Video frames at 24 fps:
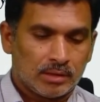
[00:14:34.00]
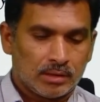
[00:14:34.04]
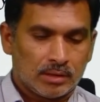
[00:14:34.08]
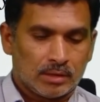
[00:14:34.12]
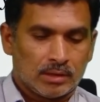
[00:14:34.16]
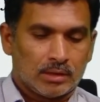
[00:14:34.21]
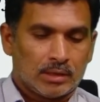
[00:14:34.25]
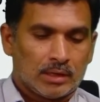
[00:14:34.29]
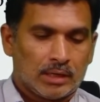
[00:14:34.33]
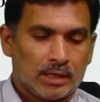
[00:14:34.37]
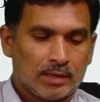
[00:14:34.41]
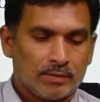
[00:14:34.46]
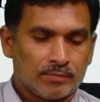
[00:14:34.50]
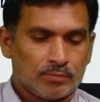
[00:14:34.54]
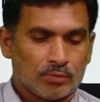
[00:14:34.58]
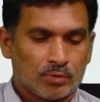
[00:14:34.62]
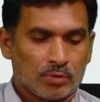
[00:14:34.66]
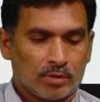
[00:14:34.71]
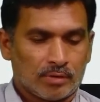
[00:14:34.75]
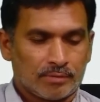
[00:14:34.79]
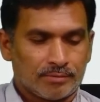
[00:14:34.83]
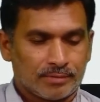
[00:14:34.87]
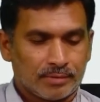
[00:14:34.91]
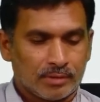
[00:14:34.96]

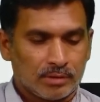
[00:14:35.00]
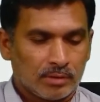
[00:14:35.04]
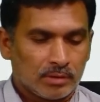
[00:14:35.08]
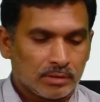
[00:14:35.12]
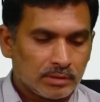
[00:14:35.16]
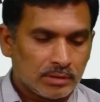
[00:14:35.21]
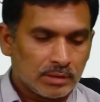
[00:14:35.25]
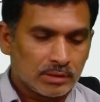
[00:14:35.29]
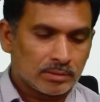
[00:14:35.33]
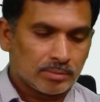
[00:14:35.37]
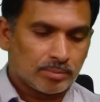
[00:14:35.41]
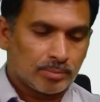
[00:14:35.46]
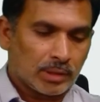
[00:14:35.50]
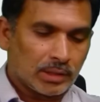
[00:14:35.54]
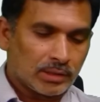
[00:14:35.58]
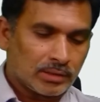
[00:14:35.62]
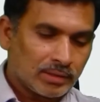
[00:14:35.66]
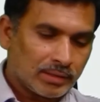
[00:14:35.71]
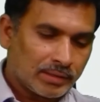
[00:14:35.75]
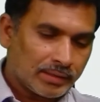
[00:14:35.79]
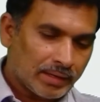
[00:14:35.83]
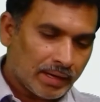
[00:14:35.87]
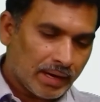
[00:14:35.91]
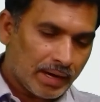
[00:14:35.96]
info of this
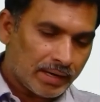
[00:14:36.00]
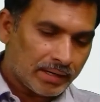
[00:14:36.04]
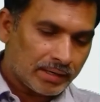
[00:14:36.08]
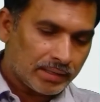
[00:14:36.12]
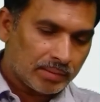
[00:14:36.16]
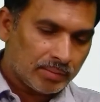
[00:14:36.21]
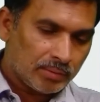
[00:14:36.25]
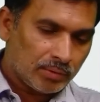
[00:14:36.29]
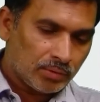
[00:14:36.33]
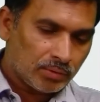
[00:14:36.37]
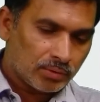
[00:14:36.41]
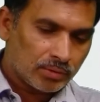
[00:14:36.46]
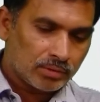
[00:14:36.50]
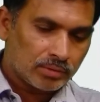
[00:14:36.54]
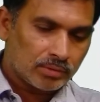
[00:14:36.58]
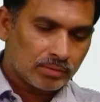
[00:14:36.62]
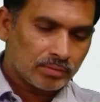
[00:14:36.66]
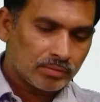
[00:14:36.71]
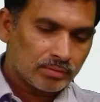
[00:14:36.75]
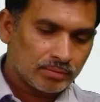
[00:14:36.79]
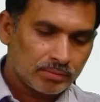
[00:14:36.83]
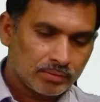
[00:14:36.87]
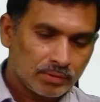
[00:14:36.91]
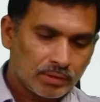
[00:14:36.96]
particular attribute.
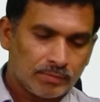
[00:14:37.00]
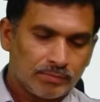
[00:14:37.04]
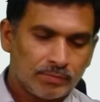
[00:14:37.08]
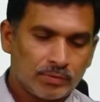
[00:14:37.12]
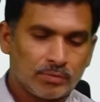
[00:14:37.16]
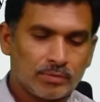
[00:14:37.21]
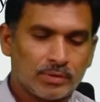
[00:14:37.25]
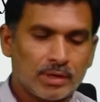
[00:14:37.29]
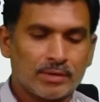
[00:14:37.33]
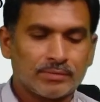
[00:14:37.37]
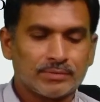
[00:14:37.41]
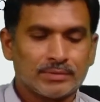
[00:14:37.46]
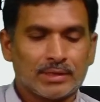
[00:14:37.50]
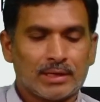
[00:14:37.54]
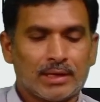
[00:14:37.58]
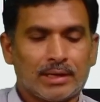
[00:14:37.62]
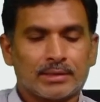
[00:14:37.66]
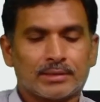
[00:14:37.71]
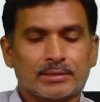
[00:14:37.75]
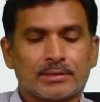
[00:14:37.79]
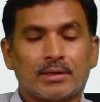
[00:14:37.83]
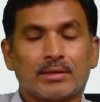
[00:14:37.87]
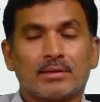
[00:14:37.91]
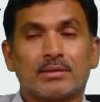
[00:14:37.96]
If you would have
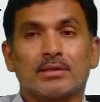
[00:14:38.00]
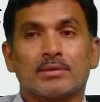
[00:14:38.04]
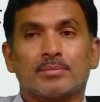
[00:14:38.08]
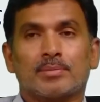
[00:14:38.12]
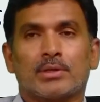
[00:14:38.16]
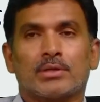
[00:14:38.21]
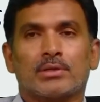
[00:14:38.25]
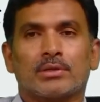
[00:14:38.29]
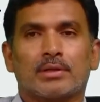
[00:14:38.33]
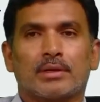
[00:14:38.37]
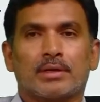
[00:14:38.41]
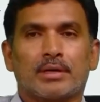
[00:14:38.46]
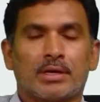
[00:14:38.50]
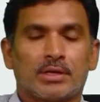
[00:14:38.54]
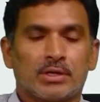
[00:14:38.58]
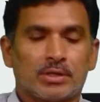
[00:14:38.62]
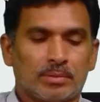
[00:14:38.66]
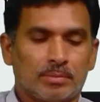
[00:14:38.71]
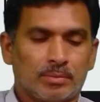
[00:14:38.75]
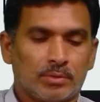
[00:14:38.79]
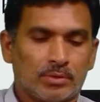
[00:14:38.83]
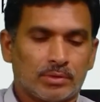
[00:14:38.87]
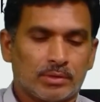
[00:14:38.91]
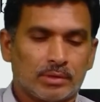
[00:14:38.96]
selected this particular
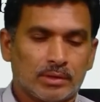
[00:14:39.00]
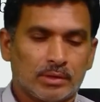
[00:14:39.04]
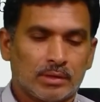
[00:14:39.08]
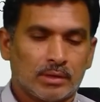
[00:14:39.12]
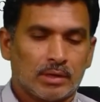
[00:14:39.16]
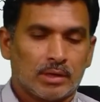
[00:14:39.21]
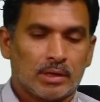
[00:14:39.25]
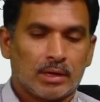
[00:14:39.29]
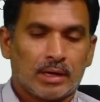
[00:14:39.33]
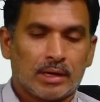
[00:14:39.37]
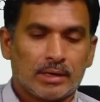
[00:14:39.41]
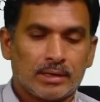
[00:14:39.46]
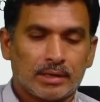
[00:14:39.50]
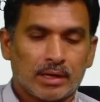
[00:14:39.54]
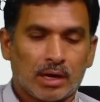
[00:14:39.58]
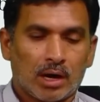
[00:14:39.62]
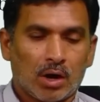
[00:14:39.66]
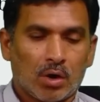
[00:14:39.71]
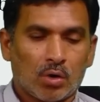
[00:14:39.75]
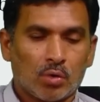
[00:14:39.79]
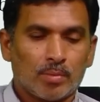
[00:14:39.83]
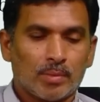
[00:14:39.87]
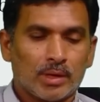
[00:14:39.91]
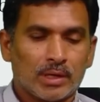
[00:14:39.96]
attribute and
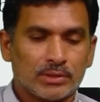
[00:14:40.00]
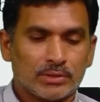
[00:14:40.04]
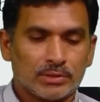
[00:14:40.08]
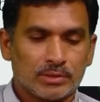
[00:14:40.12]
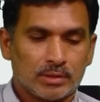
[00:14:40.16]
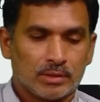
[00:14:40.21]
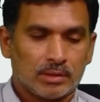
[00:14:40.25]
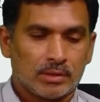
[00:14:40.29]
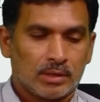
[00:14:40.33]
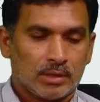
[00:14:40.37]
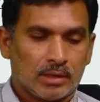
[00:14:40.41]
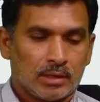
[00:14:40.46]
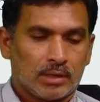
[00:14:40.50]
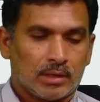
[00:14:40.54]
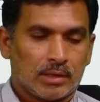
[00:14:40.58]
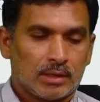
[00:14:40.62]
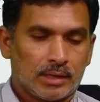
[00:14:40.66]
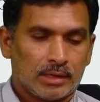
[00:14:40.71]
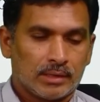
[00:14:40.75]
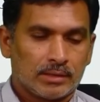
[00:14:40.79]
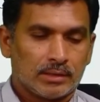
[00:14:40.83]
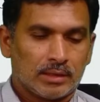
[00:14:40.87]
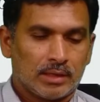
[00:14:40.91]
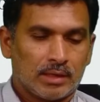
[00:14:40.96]
how much,
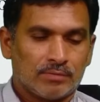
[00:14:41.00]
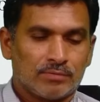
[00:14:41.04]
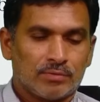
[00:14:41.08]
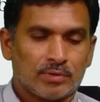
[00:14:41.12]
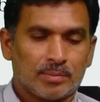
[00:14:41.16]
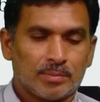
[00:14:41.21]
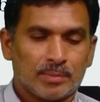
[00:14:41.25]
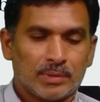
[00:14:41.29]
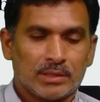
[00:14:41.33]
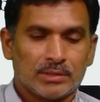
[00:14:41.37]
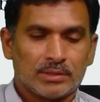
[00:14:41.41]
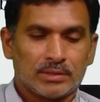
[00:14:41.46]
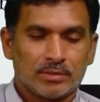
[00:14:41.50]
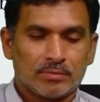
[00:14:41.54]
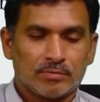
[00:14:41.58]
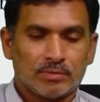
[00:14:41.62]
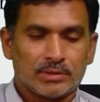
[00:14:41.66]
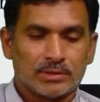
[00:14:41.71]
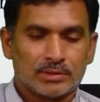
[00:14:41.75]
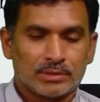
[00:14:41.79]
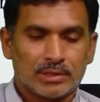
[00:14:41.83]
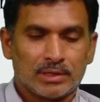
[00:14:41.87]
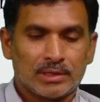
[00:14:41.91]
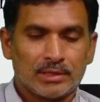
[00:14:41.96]
right, information we
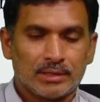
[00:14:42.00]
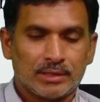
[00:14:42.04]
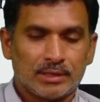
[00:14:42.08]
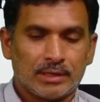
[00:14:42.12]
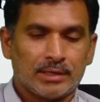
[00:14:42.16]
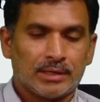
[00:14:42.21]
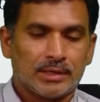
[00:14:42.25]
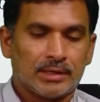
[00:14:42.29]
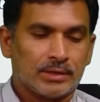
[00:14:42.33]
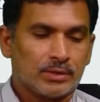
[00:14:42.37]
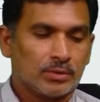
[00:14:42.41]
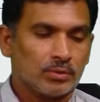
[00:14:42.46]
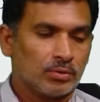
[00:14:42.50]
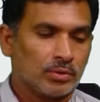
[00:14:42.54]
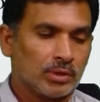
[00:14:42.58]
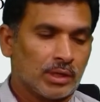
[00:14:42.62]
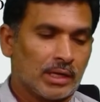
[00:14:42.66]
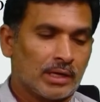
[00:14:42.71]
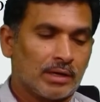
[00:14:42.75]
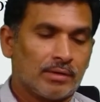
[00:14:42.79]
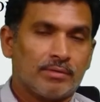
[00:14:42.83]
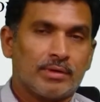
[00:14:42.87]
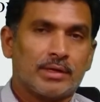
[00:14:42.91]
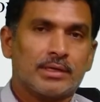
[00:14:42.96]
still needed to
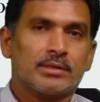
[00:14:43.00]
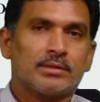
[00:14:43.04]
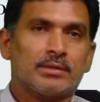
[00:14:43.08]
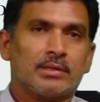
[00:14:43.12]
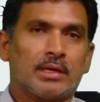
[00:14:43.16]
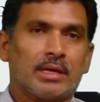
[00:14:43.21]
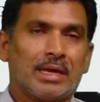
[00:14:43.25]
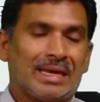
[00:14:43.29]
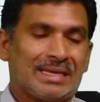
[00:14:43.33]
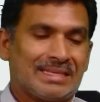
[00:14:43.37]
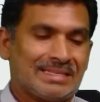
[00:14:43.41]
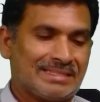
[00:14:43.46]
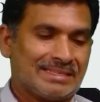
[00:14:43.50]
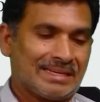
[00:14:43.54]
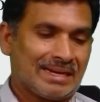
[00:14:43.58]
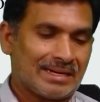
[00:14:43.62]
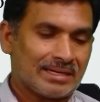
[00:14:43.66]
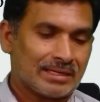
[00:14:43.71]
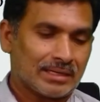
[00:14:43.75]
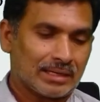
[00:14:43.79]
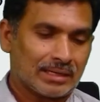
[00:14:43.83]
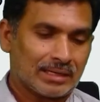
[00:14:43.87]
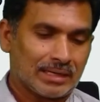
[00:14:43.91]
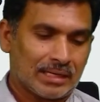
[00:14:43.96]
arrive at the
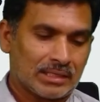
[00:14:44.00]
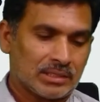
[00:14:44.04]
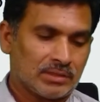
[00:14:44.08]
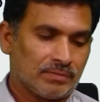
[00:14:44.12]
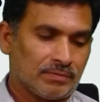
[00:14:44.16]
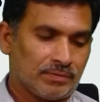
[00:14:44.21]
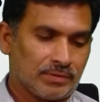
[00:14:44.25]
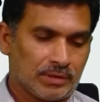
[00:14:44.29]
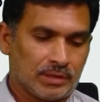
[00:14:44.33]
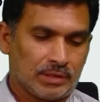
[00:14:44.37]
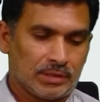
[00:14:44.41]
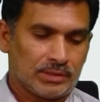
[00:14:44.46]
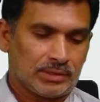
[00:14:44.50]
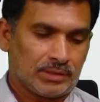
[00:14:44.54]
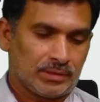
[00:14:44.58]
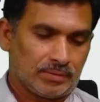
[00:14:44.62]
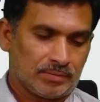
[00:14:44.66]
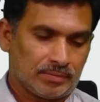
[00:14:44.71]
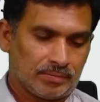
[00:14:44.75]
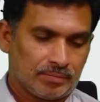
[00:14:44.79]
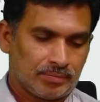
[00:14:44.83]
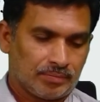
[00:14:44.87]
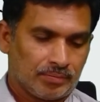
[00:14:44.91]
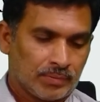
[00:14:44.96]
exact
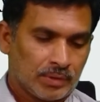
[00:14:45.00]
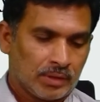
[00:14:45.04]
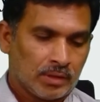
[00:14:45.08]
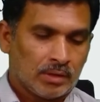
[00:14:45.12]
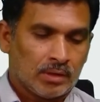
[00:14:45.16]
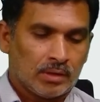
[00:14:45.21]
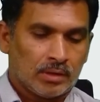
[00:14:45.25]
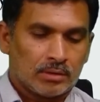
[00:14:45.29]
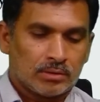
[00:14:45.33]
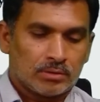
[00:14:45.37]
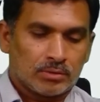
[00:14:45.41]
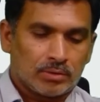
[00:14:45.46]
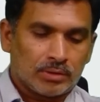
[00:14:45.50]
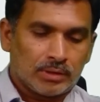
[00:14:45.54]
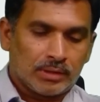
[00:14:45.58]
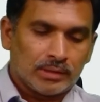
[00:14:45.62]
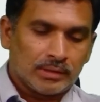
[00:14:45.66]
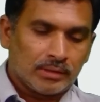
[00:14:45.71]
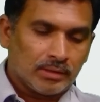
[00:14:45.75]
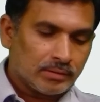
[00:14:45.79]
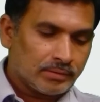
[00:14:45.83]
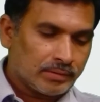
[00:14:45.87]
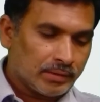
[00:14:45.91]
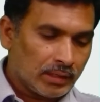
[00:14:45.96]
classification. So in
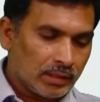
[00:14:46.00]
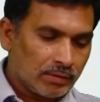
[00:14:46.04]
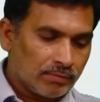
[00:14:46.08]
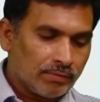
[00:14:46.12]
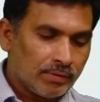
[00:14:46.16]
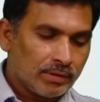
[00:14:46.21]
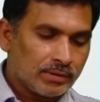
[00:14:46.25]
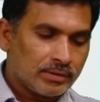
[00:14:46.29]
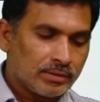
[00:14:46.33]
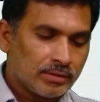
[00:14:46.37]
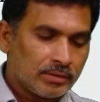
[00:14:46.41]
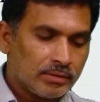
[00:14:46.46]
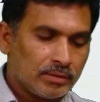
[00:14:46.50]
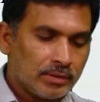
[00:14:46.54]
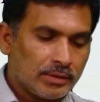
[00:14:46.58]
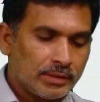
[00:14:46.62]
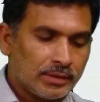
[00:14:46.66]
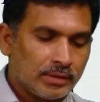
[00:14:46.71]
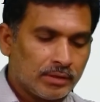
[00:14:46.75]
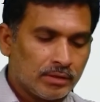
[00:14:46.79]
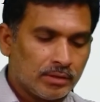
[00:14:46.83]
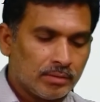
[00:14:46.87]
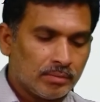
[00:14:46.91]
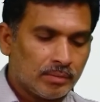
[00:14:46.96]
this equation, the
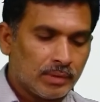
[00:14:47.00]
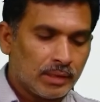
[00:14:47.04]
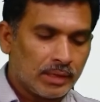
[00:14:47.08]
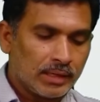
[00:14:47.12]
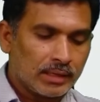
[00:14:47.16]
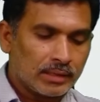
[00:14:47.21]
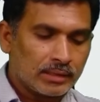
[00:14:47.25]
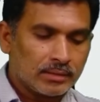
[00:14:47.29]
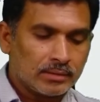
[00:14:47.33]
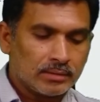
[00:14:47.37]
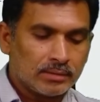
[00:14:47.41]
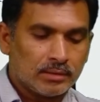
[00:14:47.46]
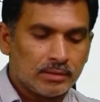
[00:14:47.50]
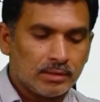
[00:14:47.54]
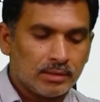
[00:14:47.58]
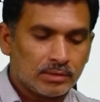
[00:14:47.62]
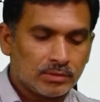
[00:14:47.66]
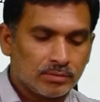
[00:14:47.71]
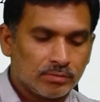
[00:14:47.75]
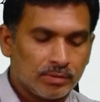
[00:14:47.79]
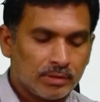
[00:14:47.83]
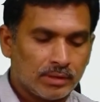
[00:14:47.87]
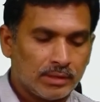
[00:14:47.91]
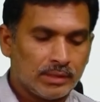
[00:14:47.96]
term like
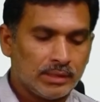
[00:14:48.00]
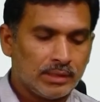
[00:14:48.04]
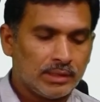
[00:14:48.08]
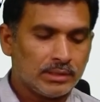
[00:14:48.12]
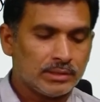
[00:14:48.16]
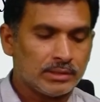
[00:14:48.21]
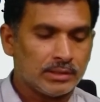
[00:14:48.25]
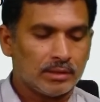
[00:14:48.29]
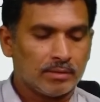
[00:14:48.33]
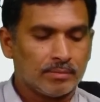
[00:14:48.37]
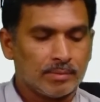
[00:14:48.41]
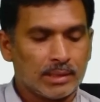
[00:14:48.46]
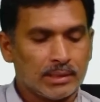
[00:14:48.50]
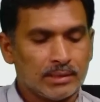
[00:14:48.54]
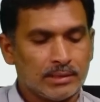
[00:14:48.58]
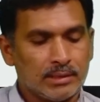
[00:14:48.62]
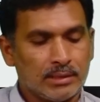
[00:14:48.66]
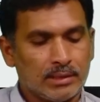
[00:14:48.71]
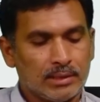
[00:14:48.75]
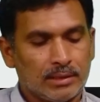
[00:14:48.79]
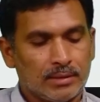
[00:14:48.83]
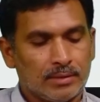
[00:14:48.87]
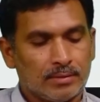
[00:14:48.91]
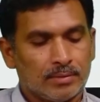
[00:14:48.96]
this one, d0 by
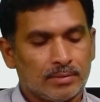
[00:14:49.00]
d,